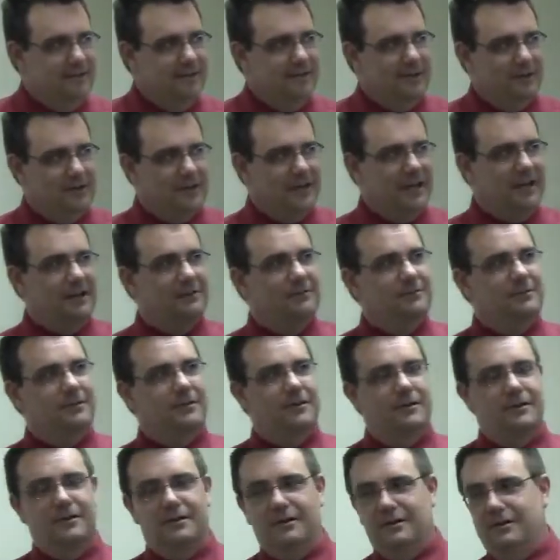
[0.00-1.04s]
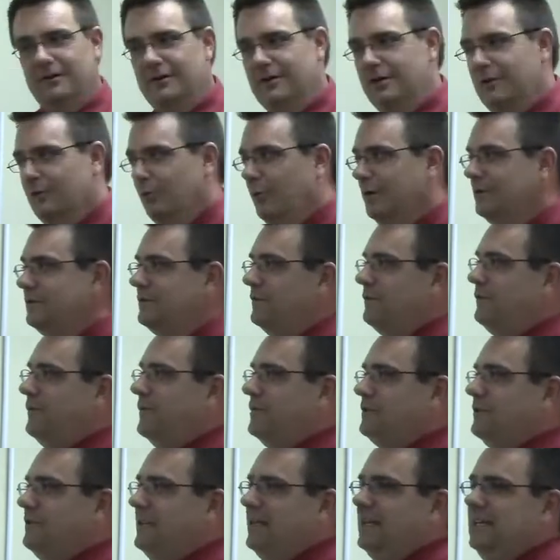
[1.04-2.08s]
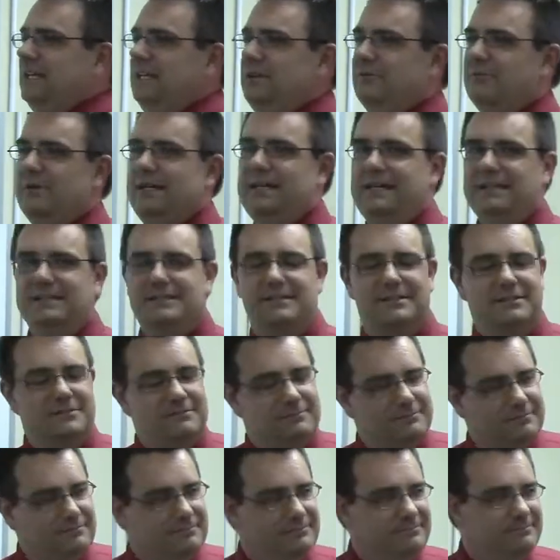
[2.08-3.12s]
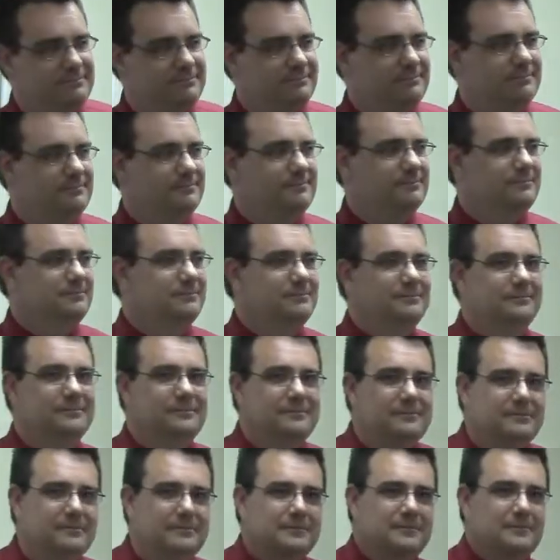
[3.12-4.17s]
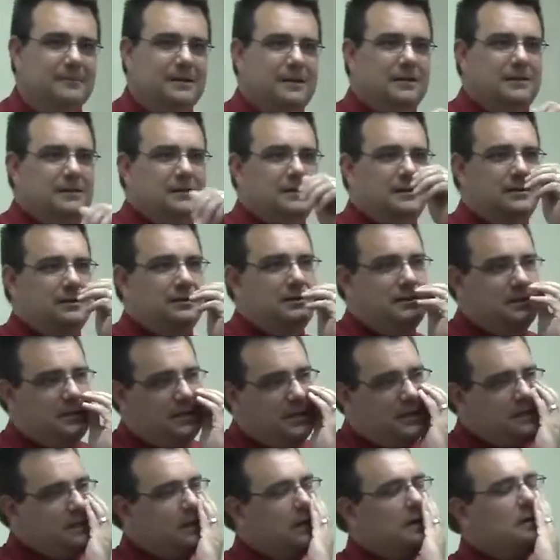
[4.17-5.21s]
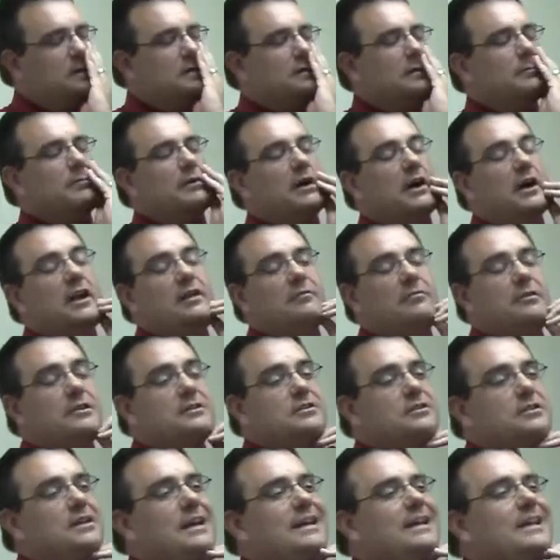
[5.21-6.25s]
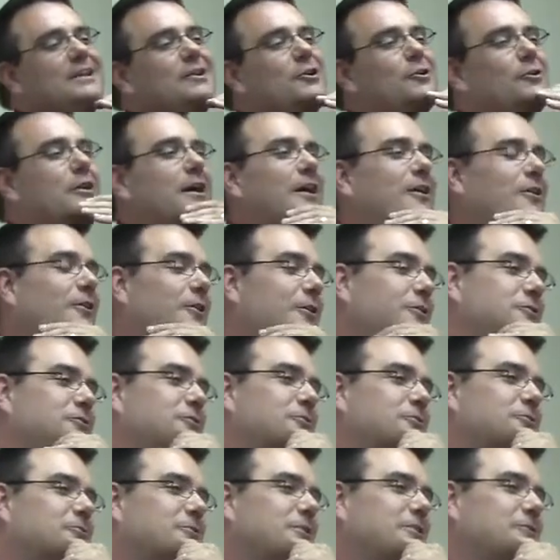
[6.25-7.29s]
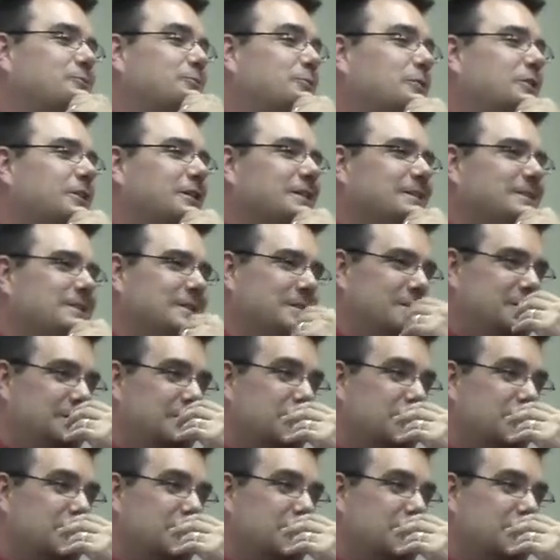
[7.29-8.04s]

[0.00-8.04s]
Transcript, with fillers: okay, what's the first thing he reads? Barnabas. He goes to Barnabas and he no doubt also reads what?